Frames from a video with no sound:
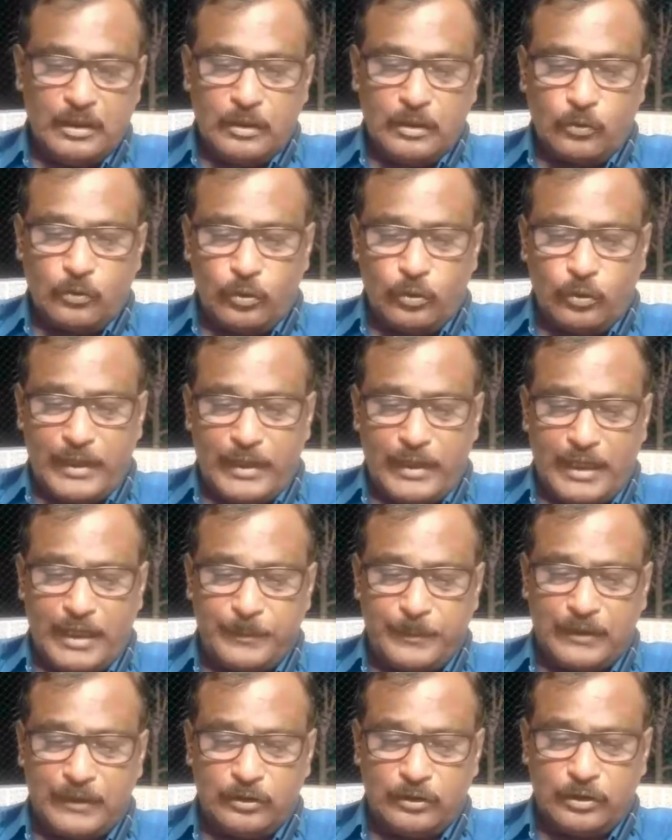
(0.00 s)
True
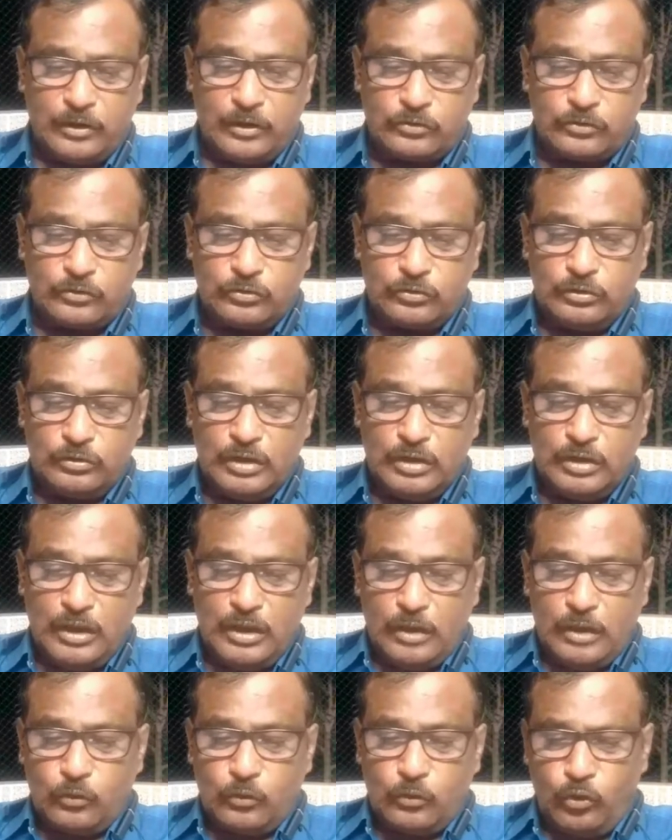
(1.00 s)
grandfather also.
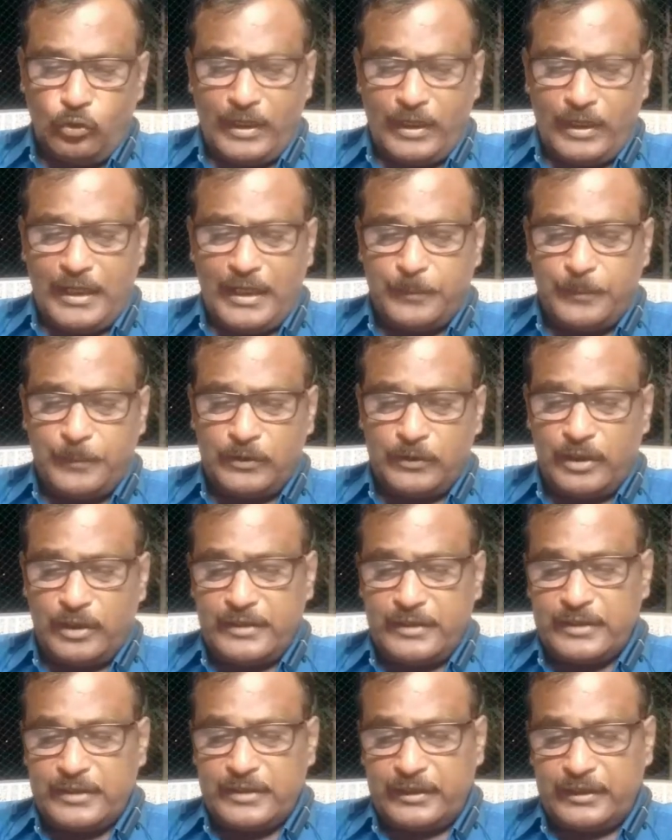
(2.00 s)
True grandfather
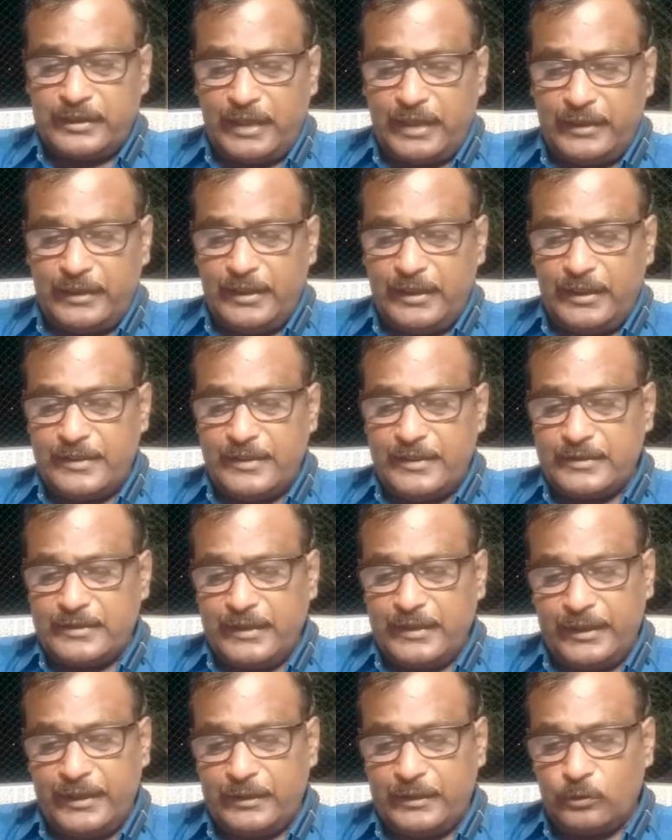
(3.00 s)
is entitled, is
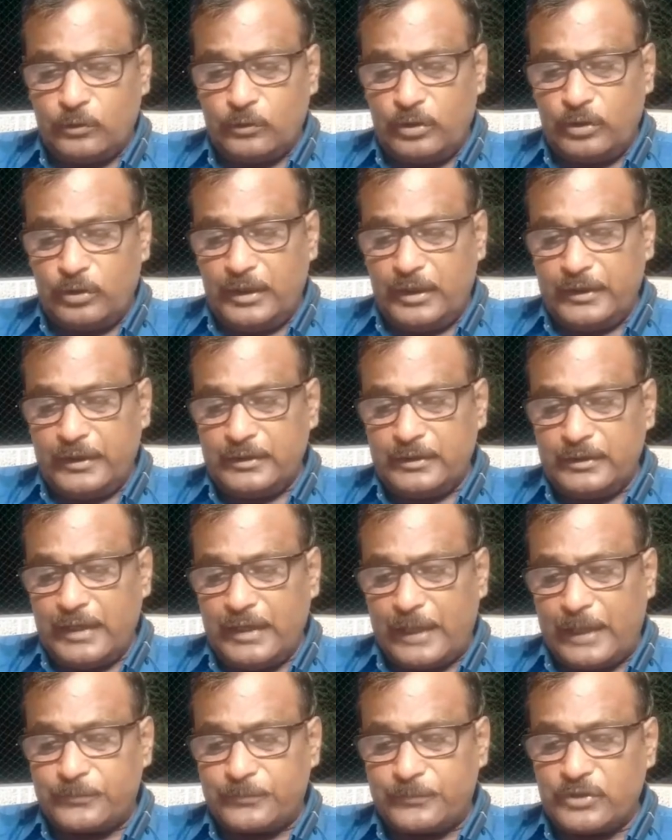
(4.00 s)
inherit only in the
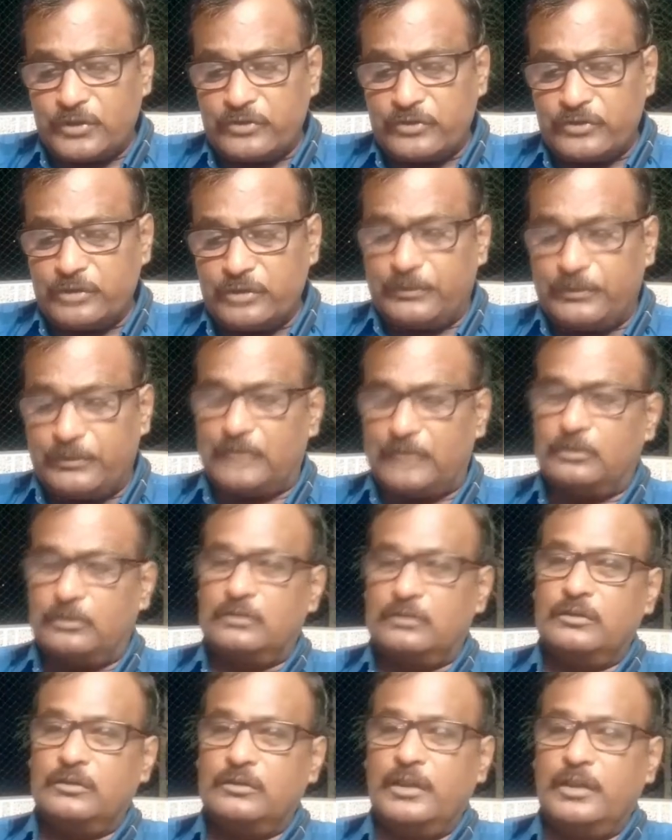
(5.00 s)
absence of father.
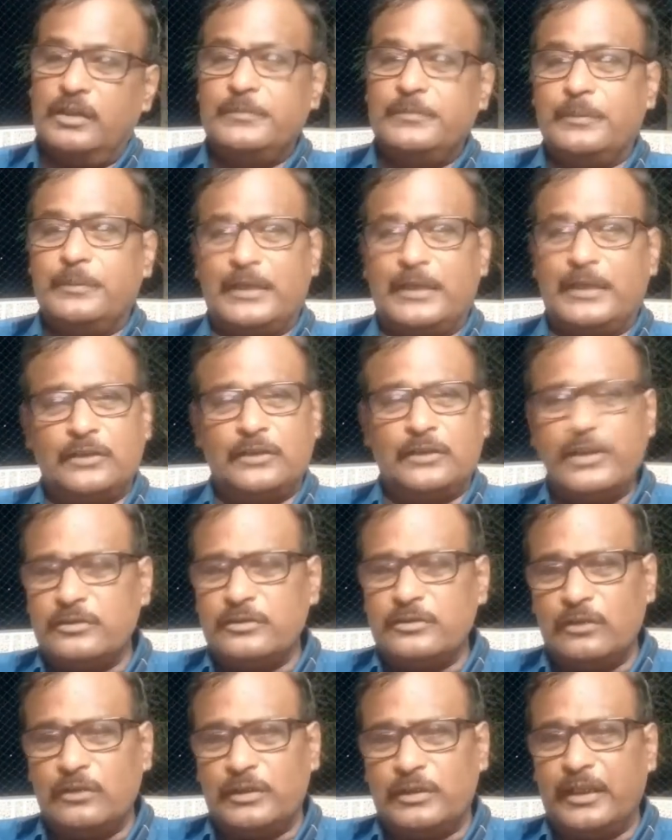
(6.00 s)
If the father is
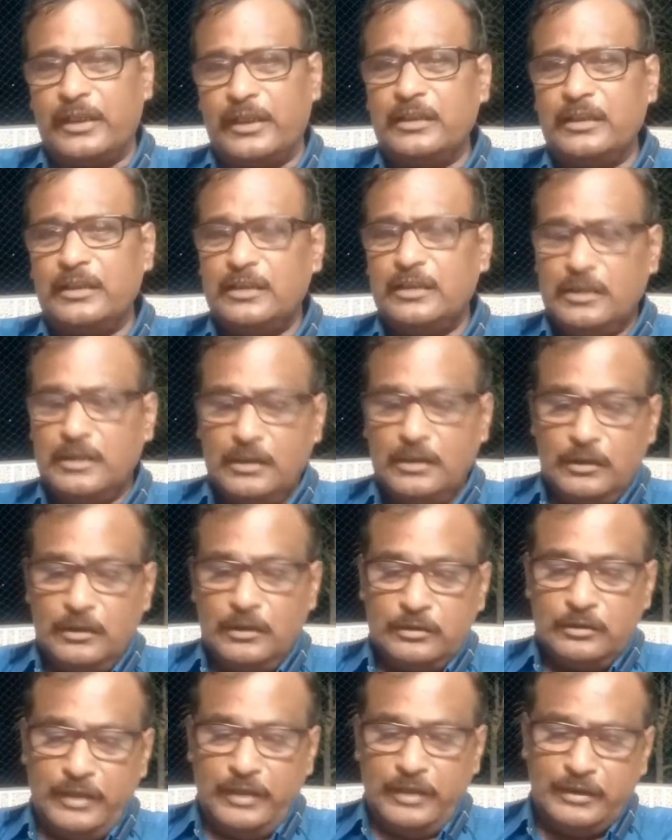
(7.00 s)
not there,
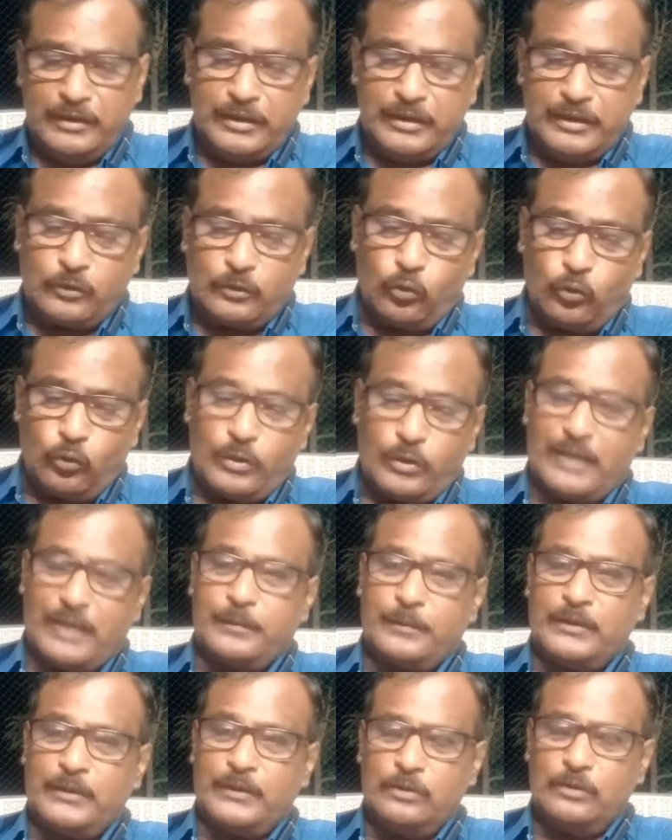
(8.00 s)
then the true
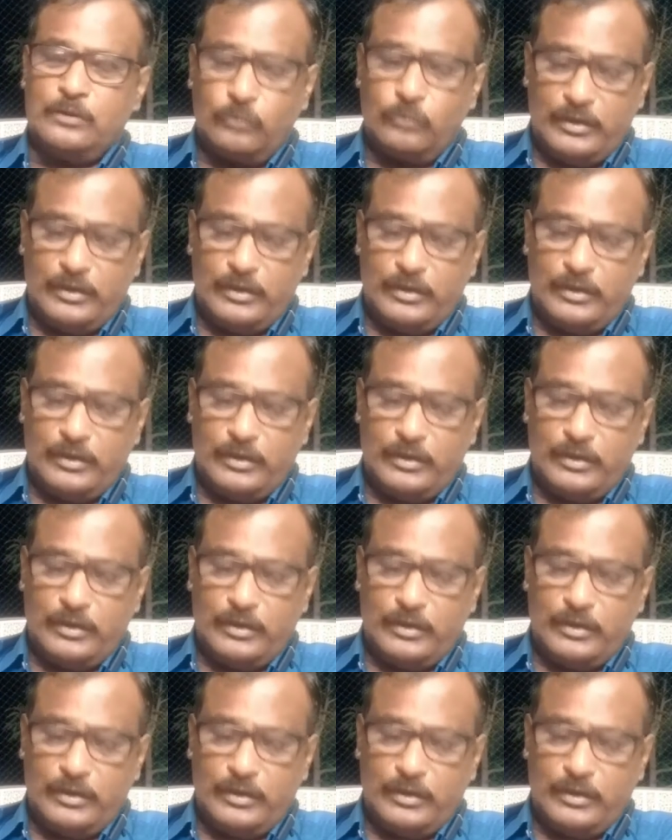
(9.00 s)
grandfather